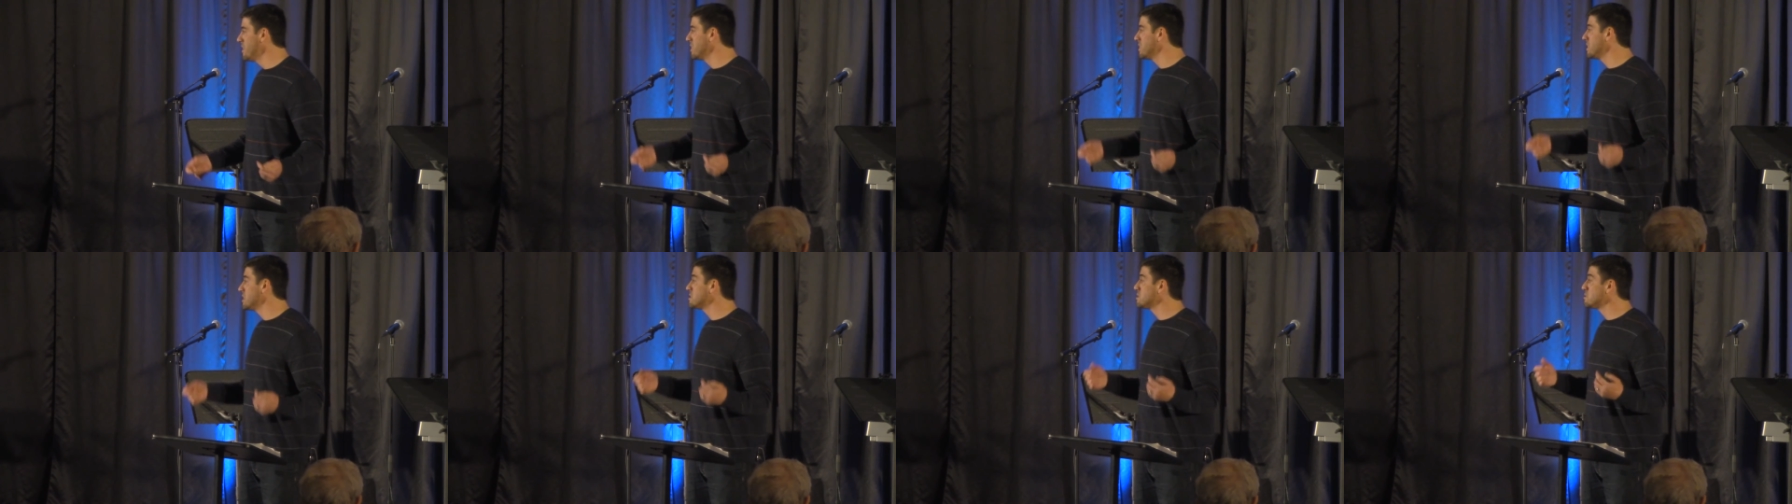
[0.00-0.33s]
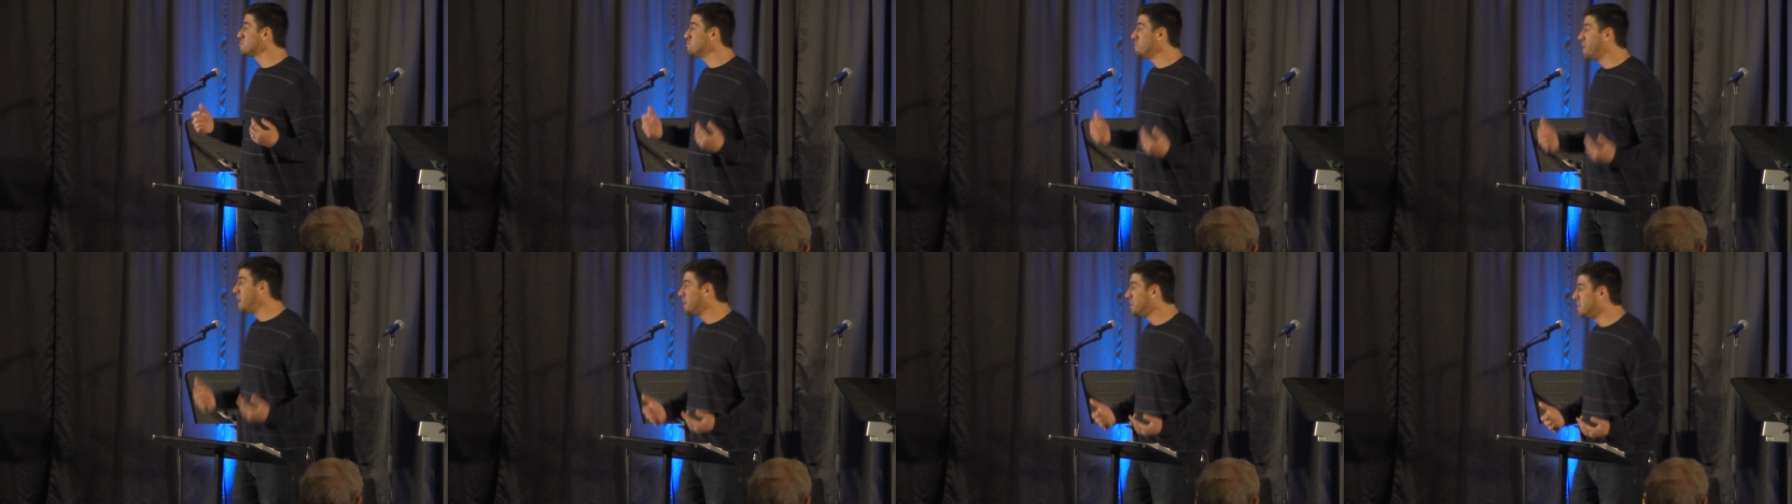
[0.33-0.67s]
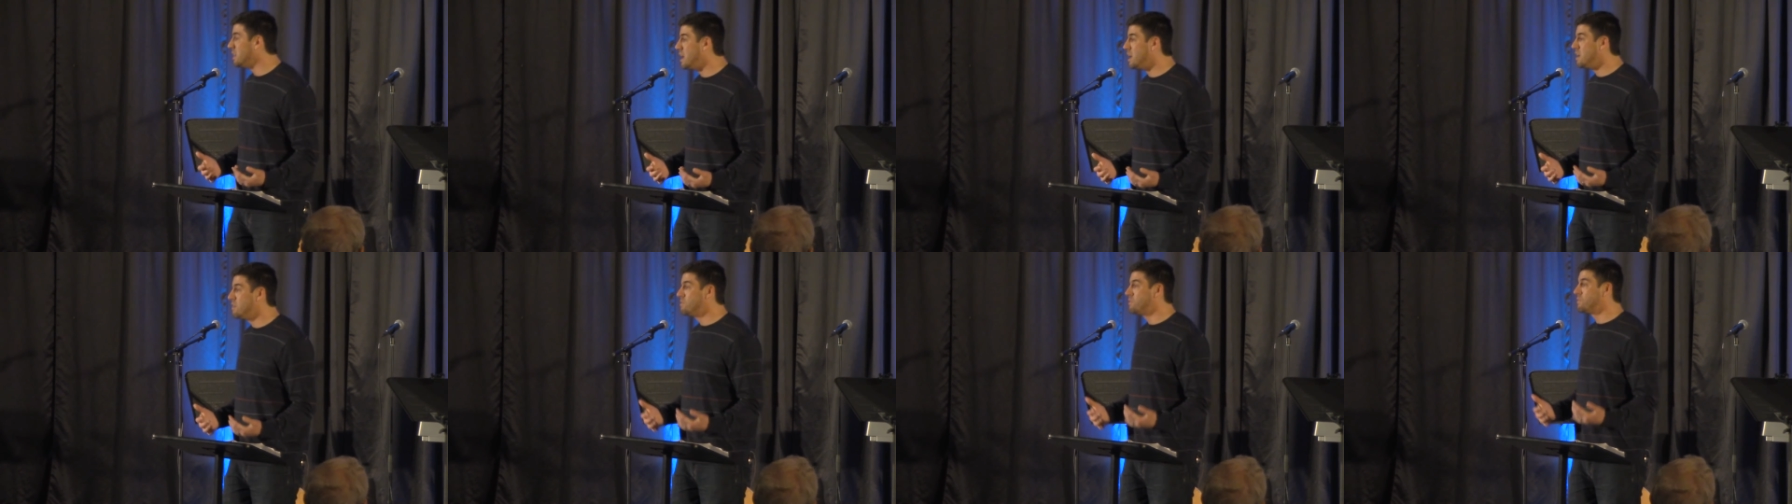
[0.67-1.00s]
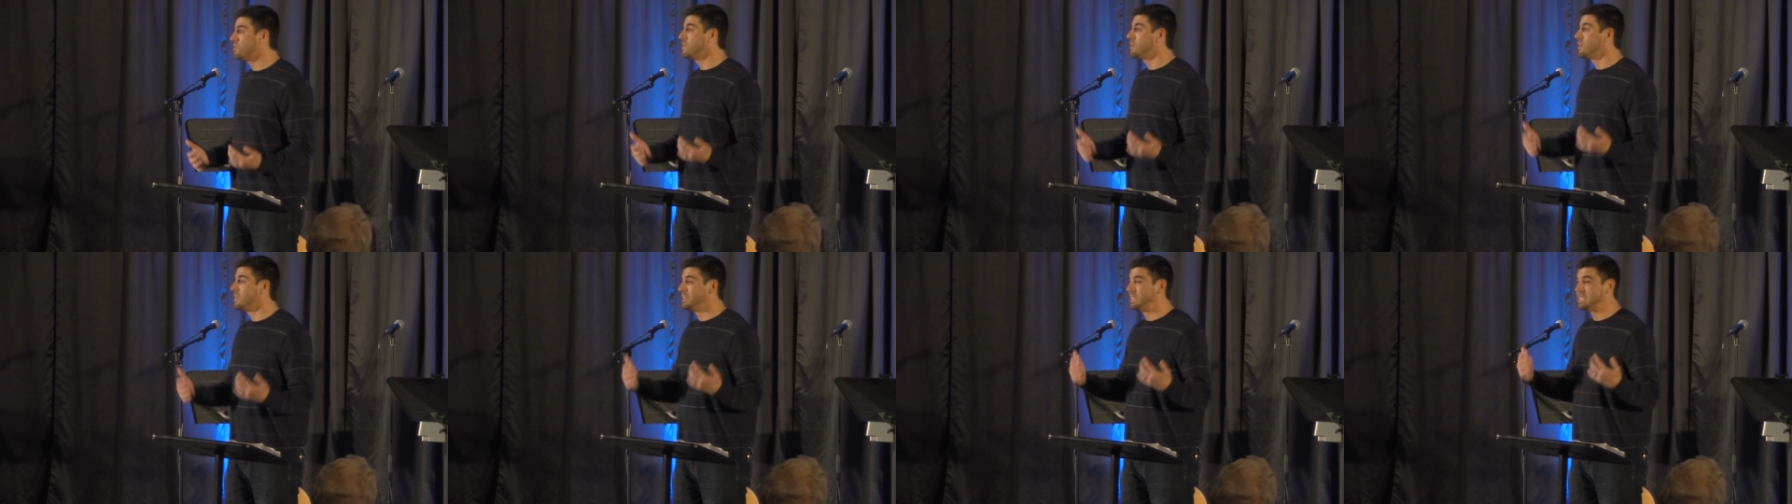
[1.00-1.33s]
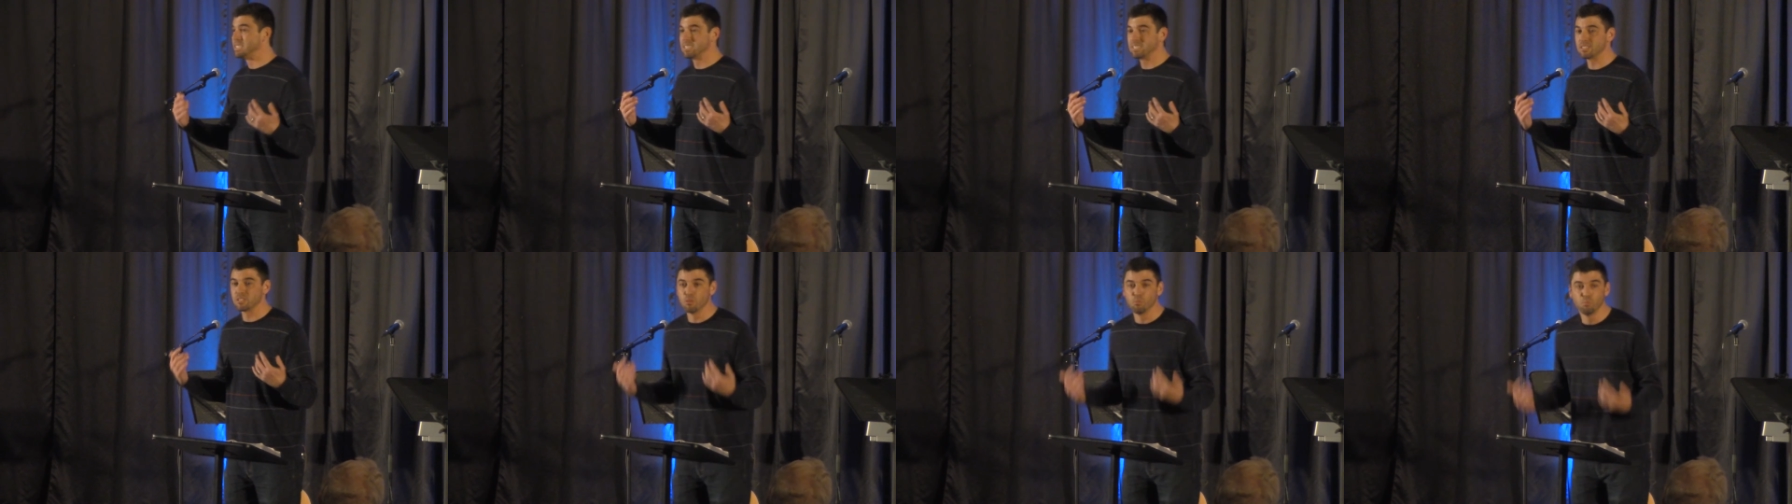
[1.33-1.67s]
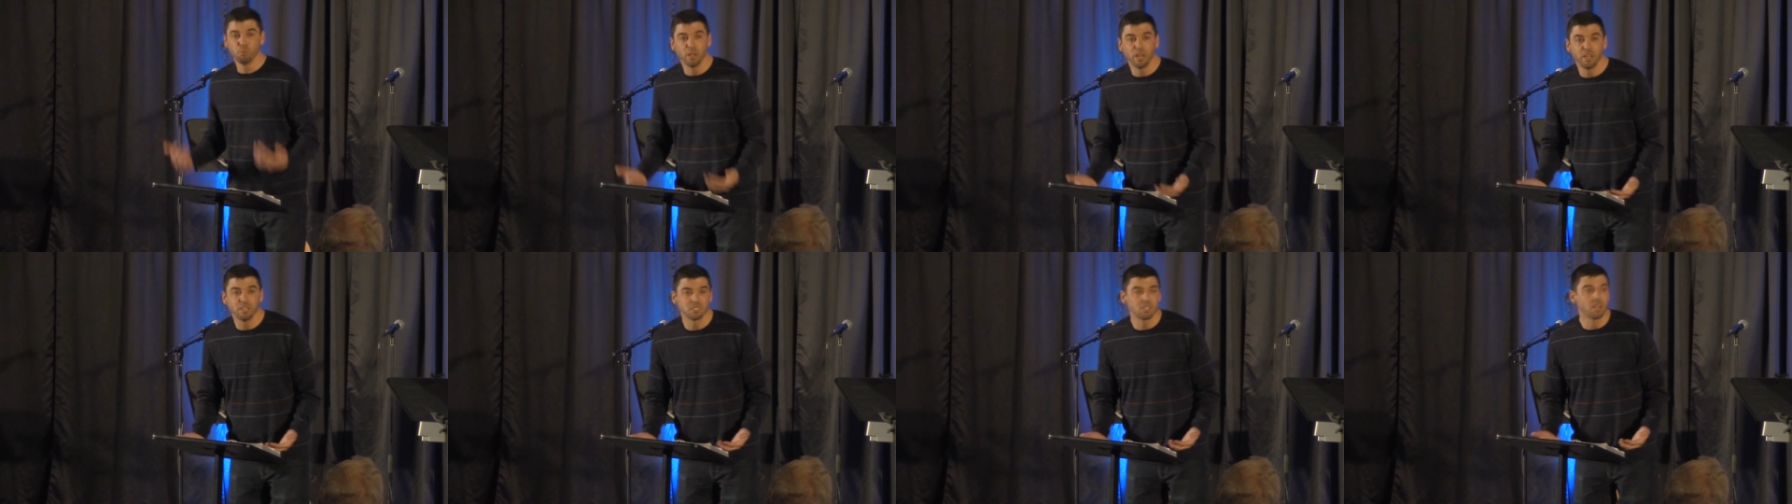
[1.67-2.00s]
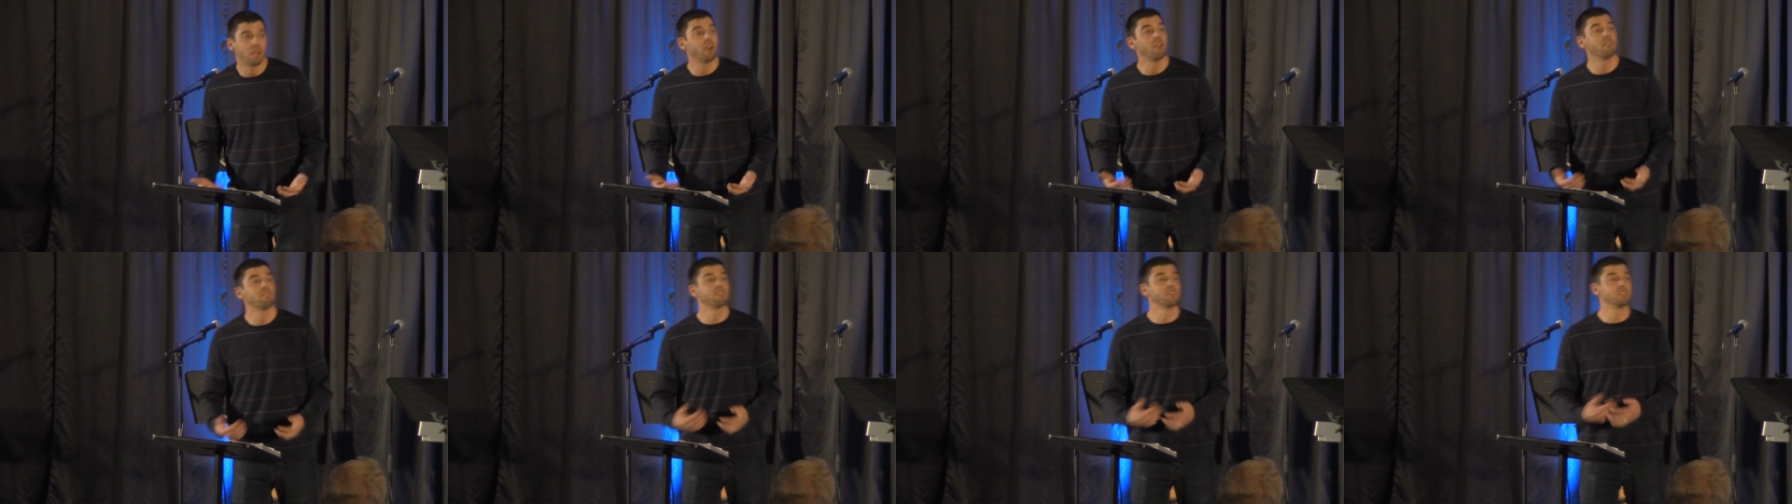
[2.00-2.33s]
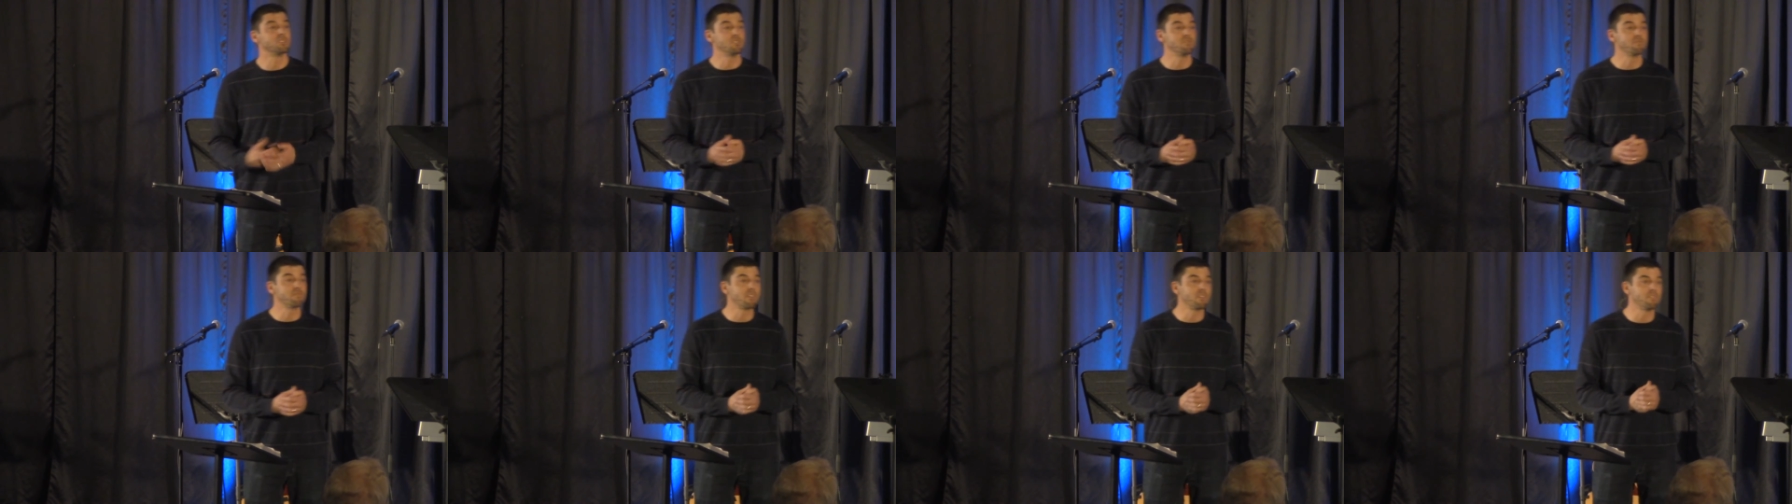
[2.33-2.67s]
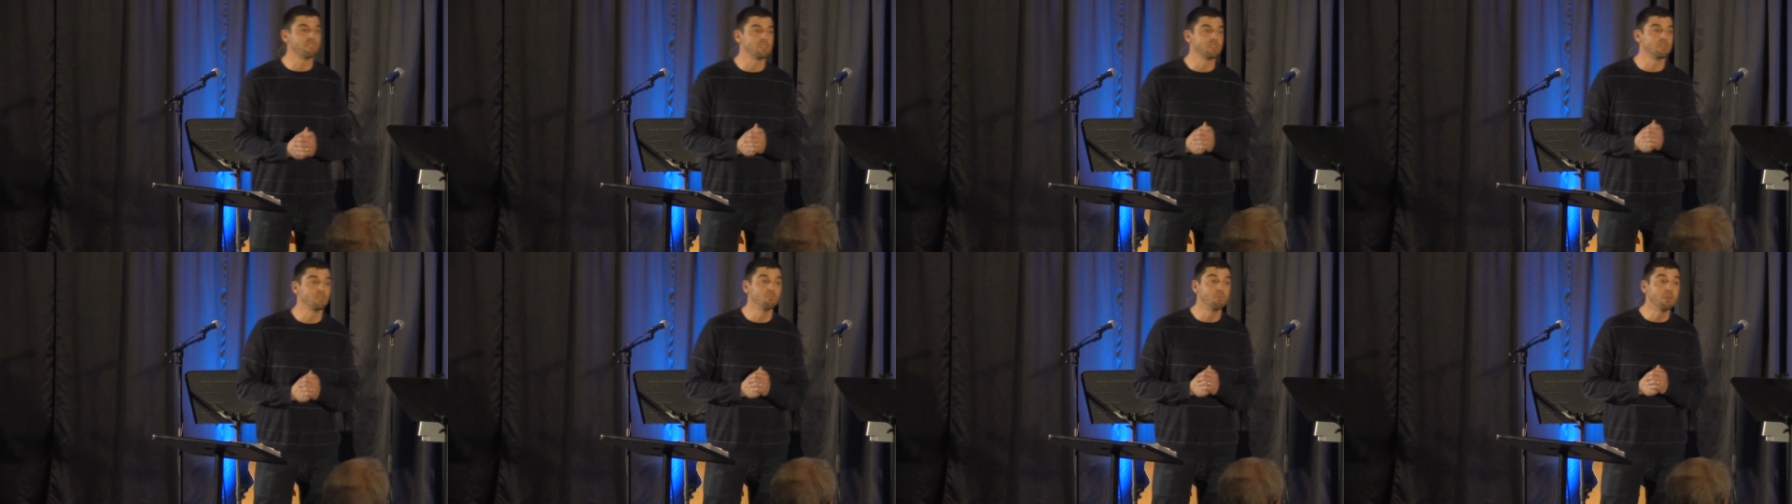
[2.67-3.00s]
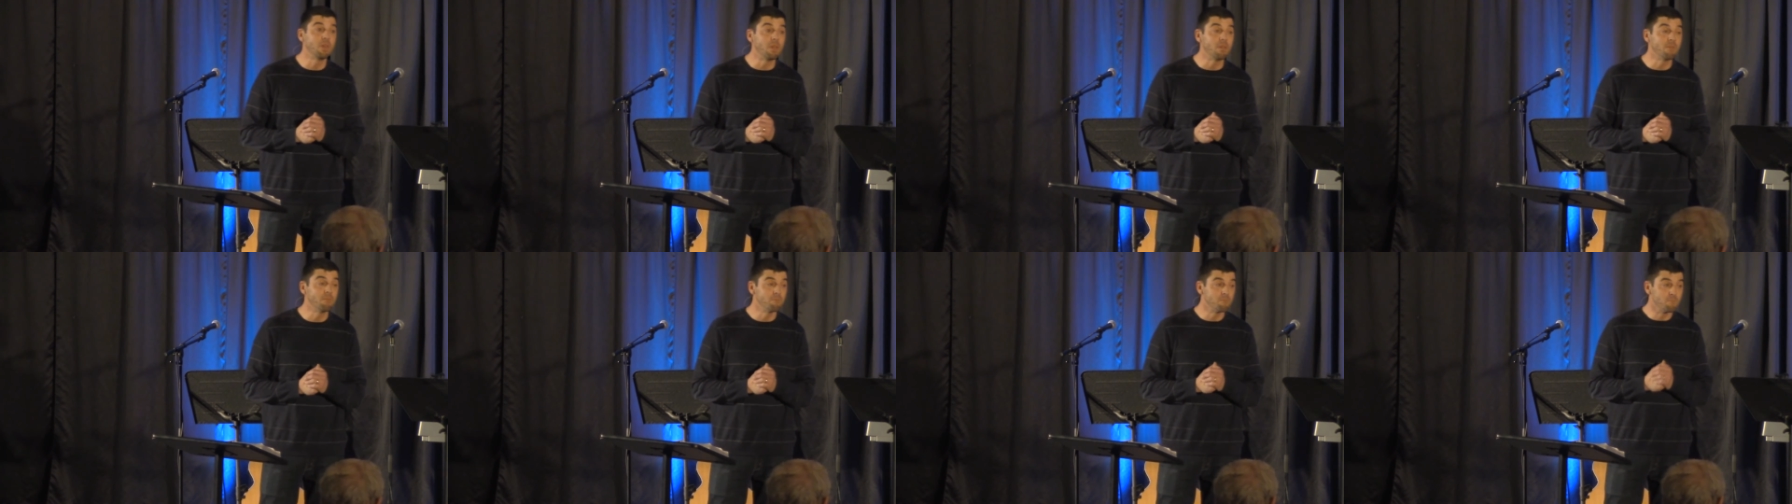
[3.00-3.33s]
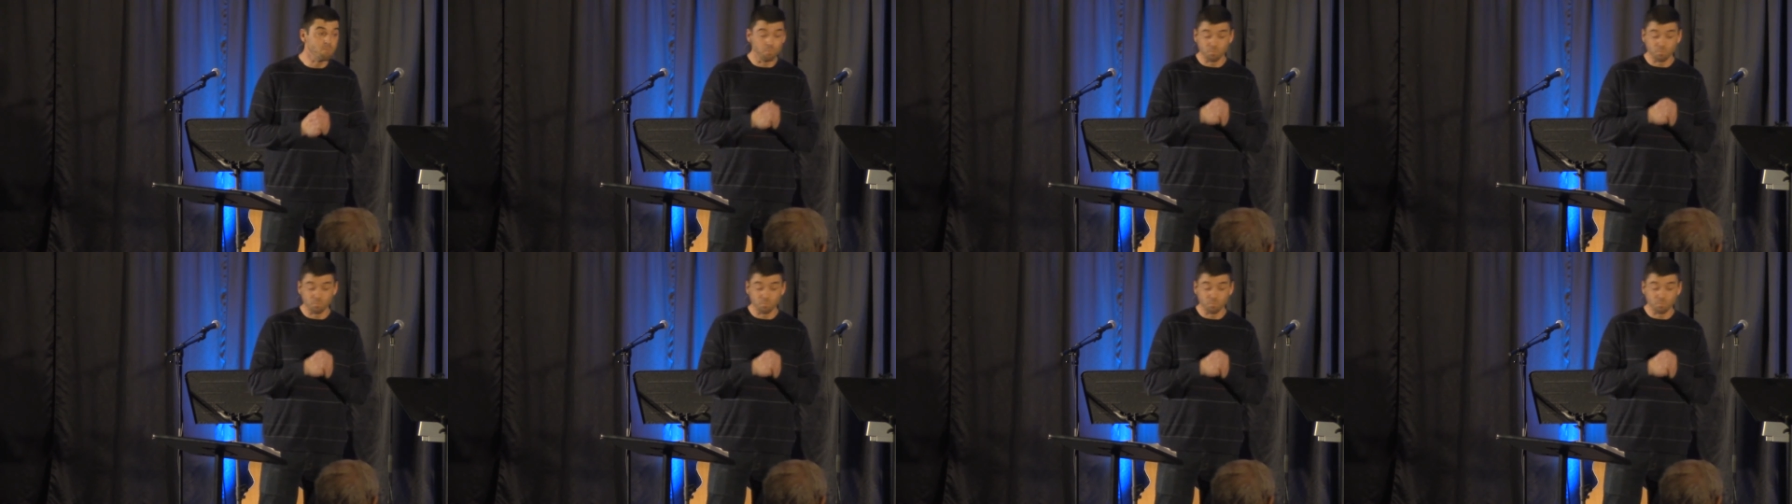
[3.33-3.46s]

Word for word: This is my life. This is the blessed life that you've given to me.